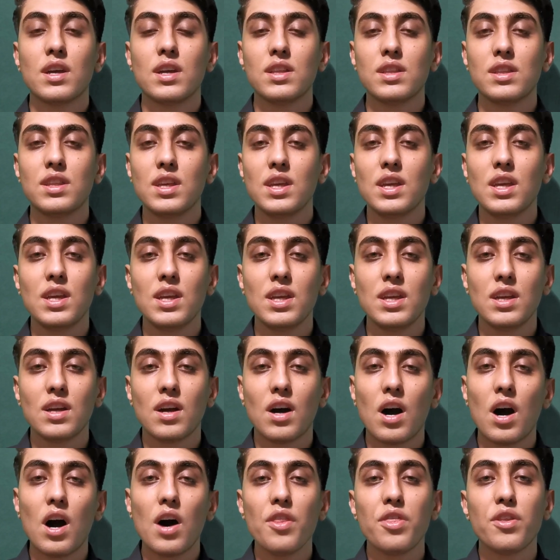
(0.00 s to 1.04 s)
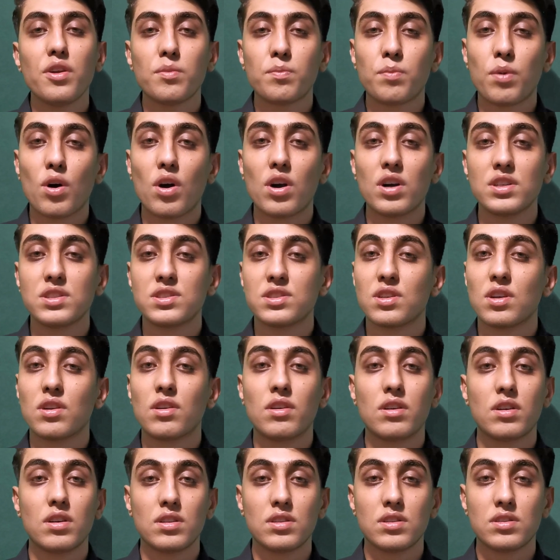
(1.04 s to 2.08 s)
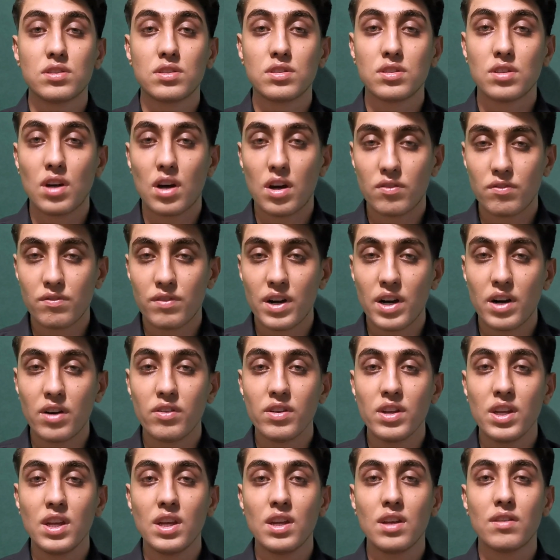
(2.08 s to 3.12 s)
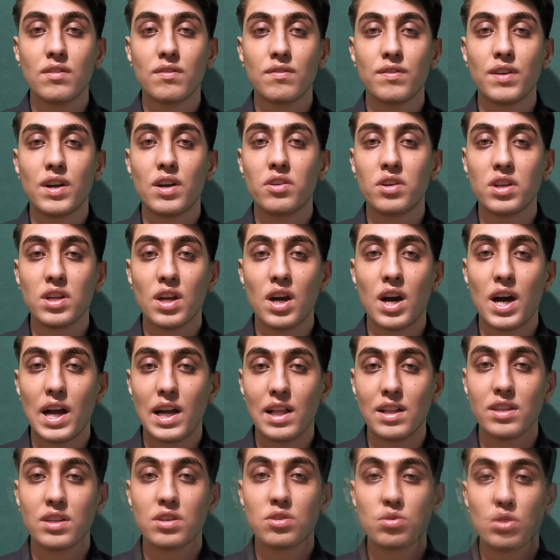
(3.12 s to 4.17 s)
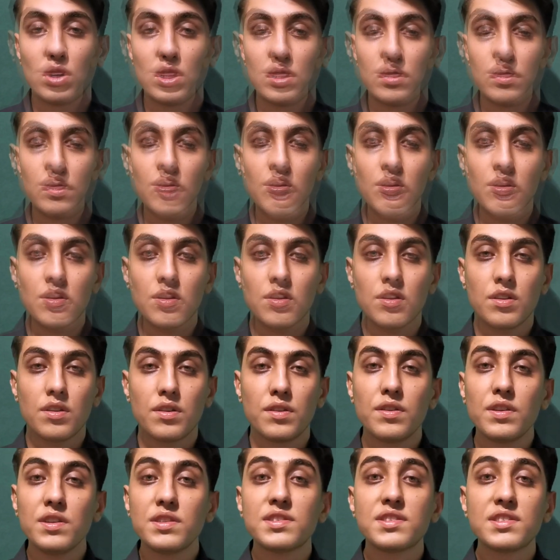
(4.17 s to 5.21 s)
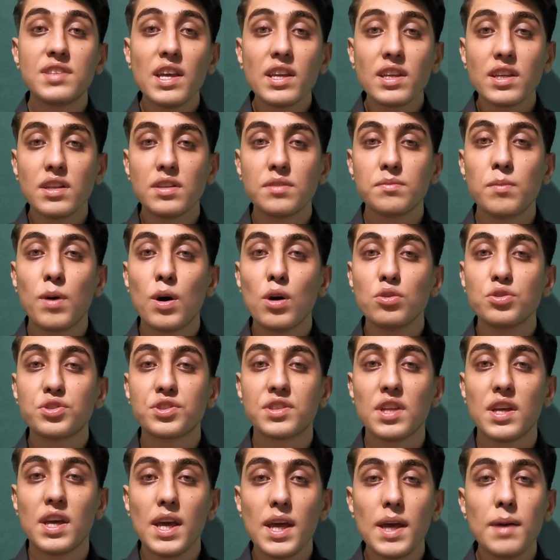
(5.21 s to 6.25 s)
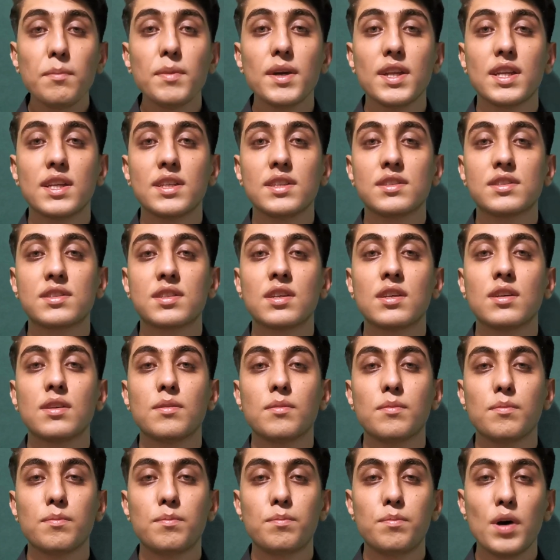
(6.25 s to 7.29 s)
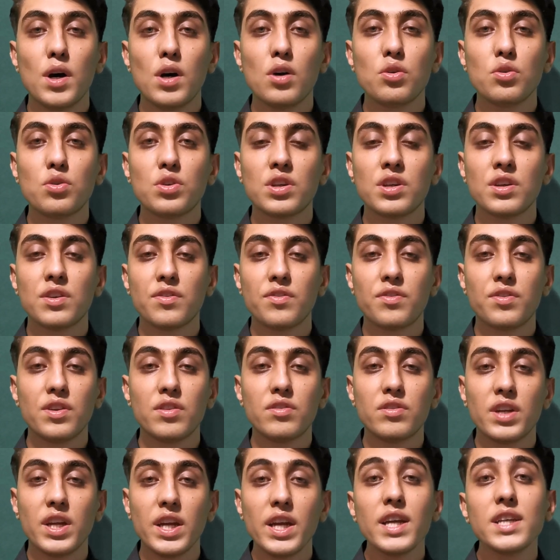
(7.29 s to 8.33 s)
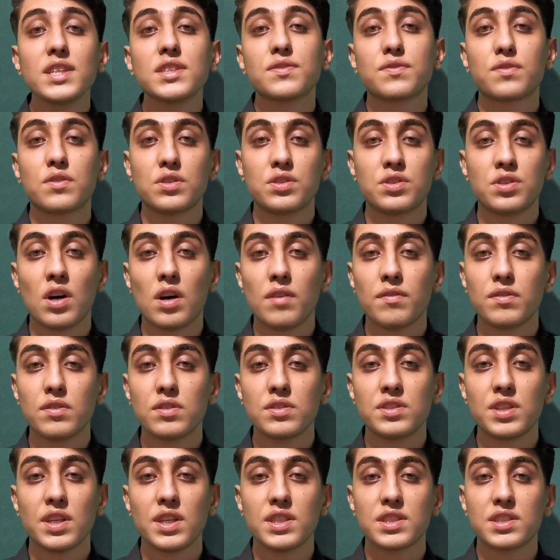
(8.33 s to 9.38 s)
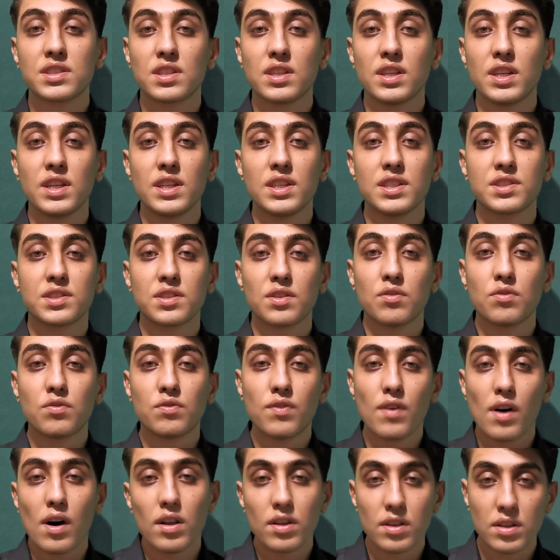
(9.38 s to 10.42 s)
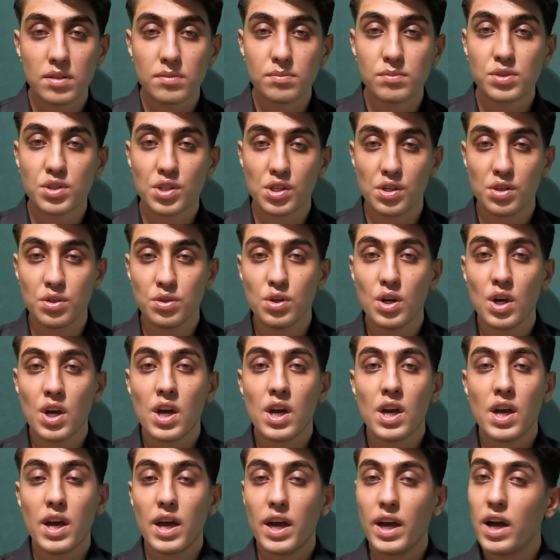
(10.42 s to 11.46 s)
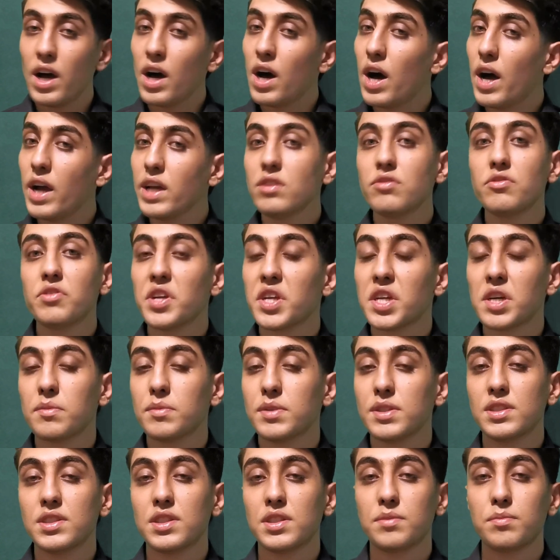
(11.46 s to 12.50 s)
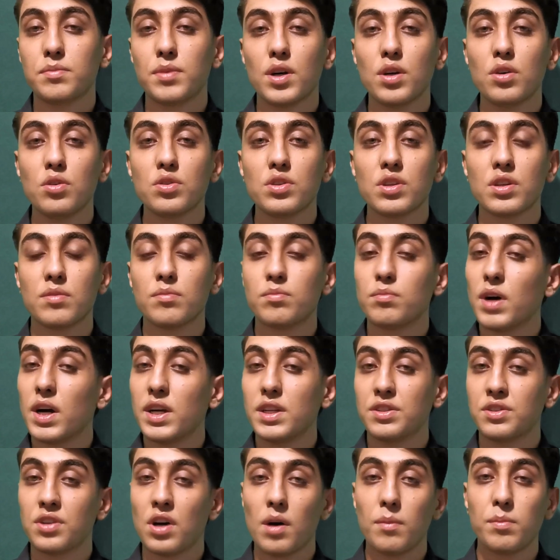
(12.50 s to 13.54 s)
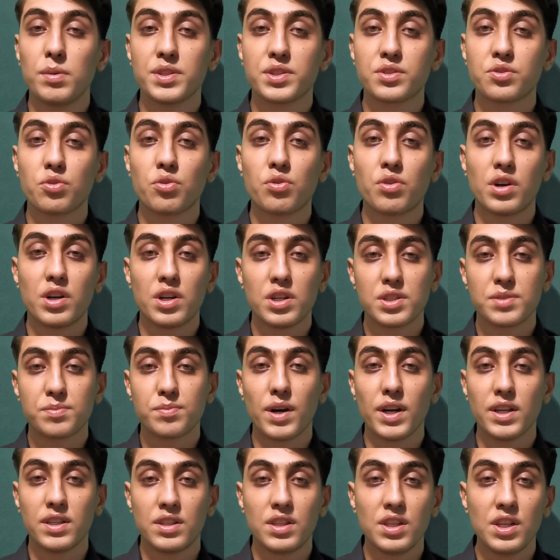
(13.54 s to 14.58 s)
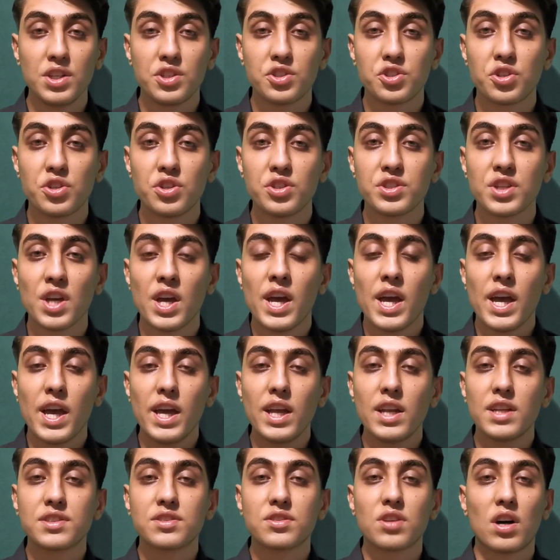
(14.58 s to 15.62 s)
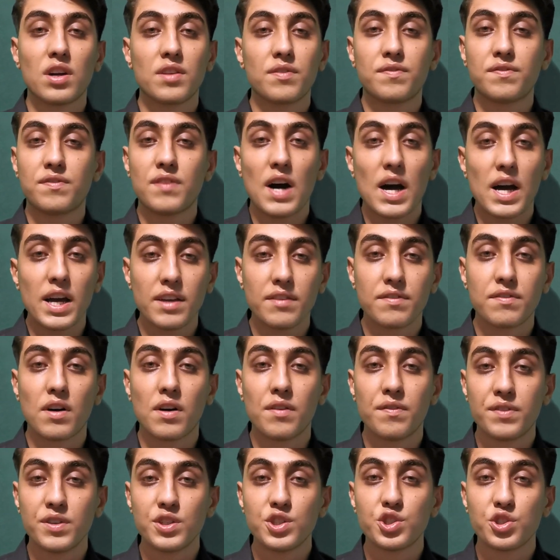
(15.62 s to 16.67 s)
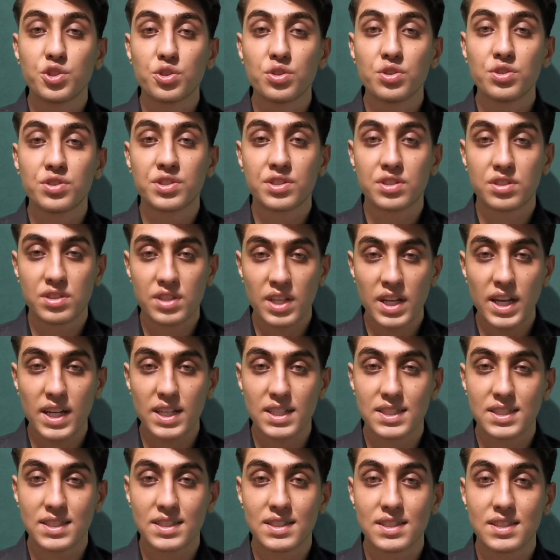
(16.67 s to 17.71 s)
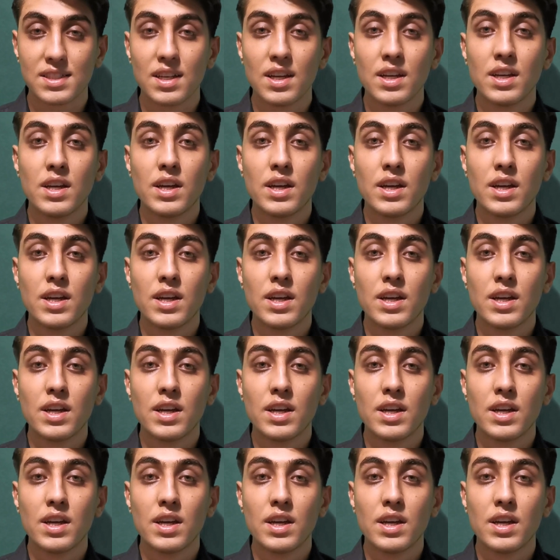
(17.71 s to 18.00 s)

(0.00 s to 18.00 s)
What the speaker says: The other parts are very, very highly qualified. The second most eminent book there is for TOEFL test is Volume 2, a highly recommended book by top scorers, by teachers. It has got 5 official tests